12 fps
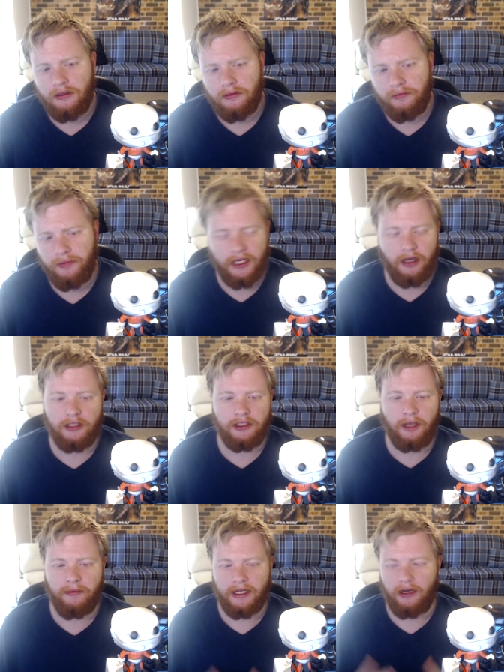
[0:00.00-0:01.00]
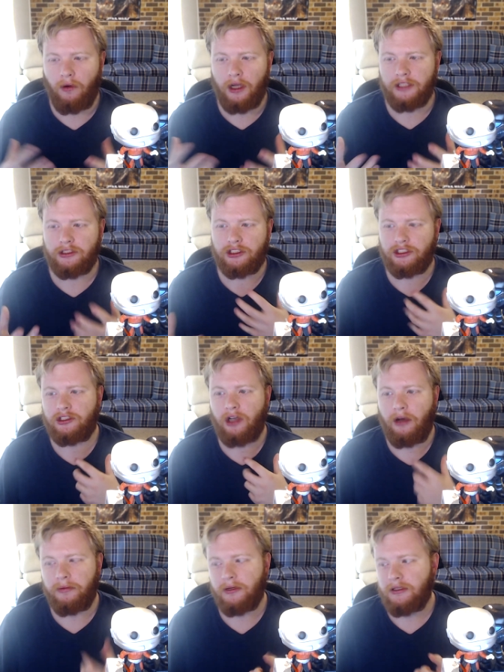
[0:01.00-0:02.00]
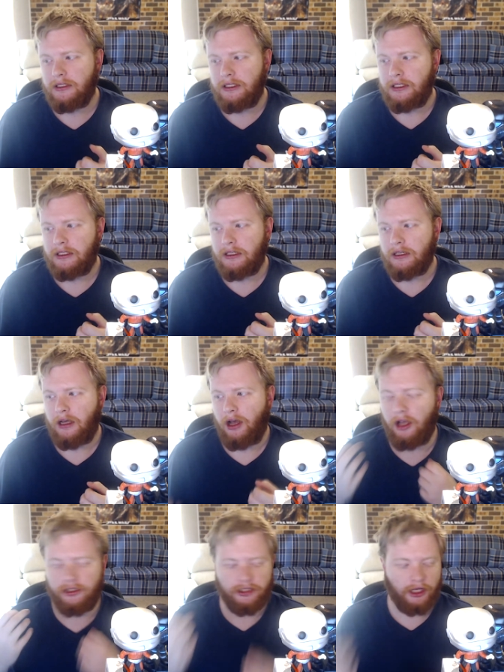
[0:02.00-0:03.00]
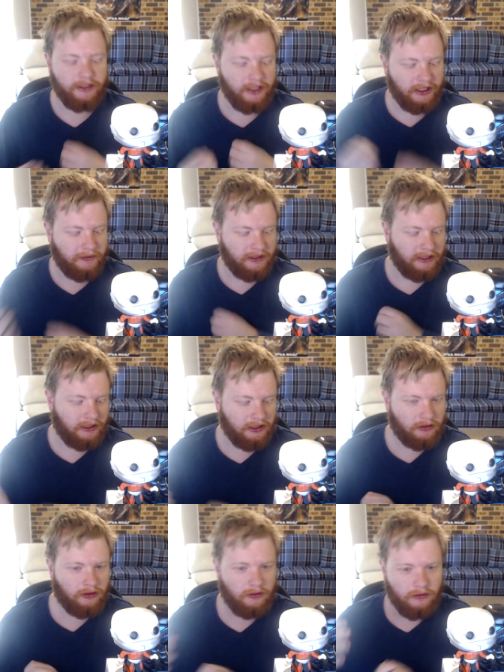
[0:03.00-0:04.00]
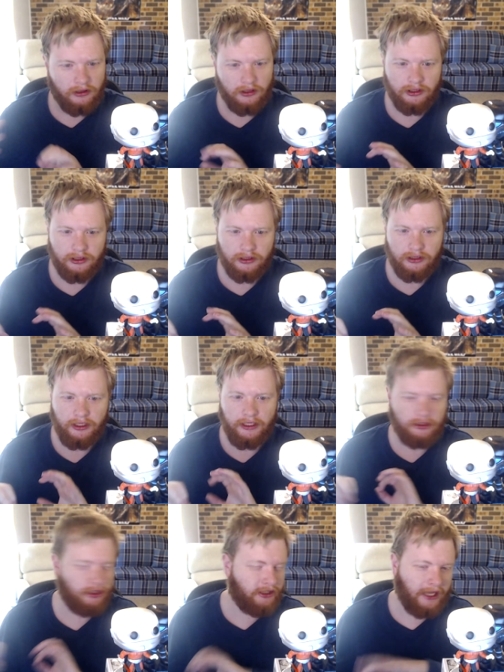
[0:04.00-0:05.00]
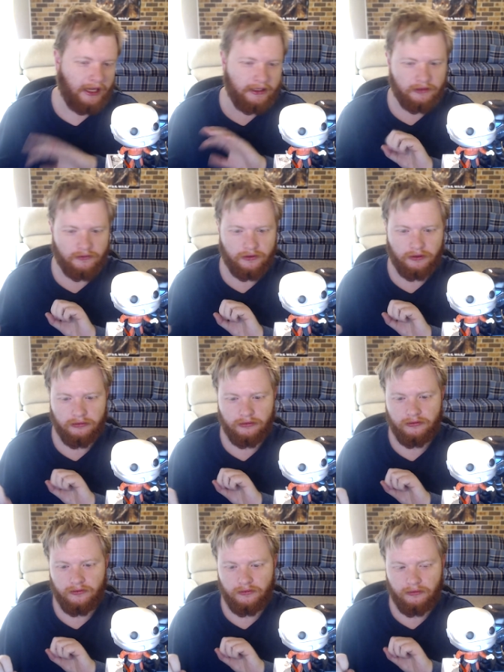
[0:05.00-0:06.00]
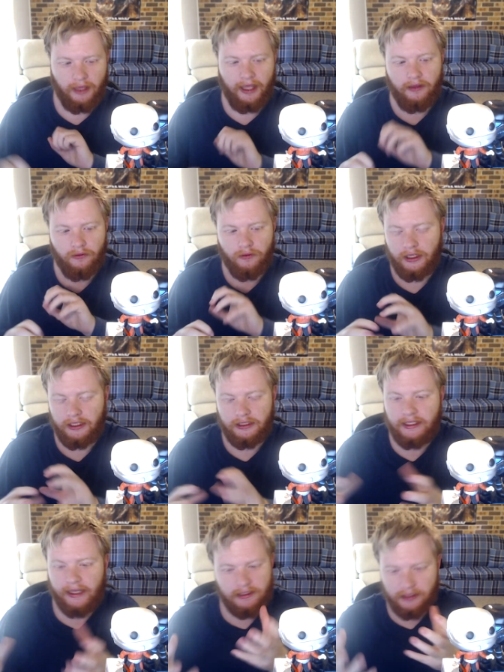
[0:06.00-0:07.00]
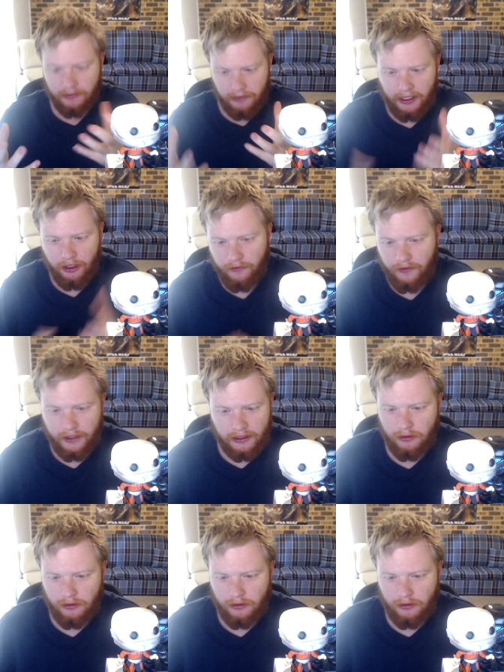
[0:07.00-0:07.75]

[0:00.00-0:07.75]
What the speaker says: Because, I mean, I won't stop a certain disposition towards the new canon from me wanting to get some EU figures or